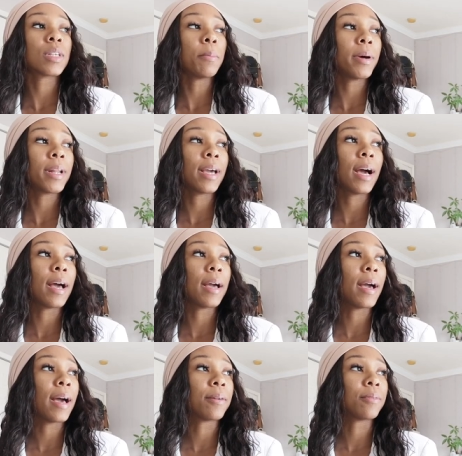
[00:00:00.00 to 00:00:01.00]
Somebody I
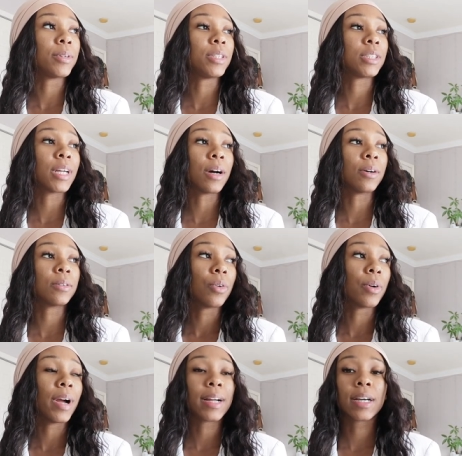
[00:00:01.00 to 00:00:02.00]
had reached out
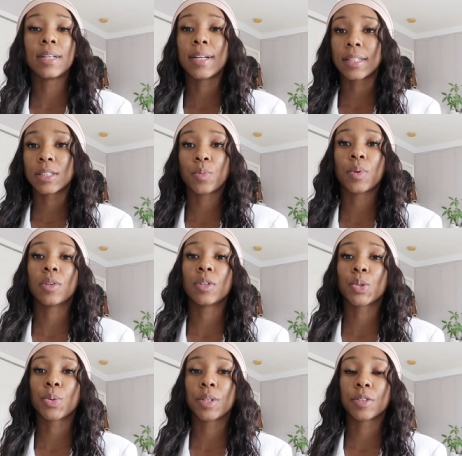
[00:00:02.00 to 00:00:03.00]
or had connected with
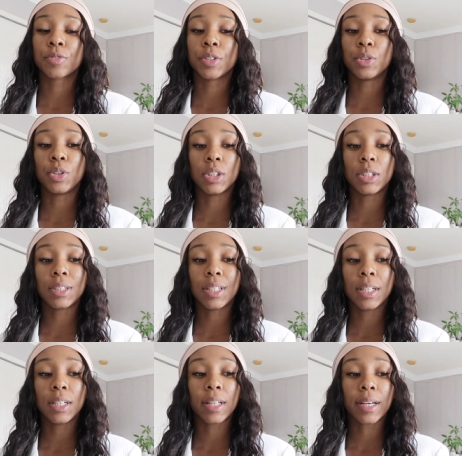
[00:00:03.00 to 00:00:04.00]
on Twitter for
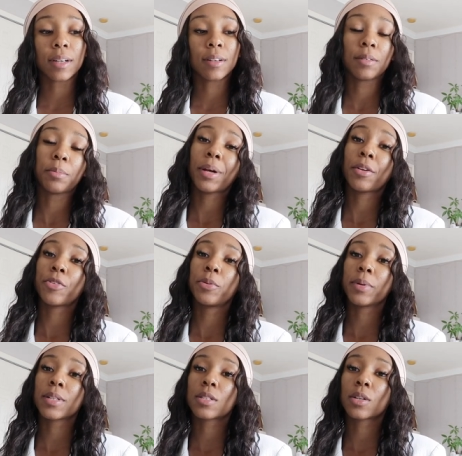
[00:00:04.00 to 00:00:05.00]
UGC like about a
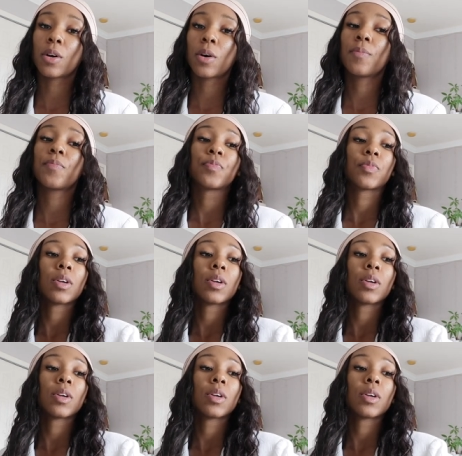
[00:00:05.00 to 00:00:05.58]
few months ago.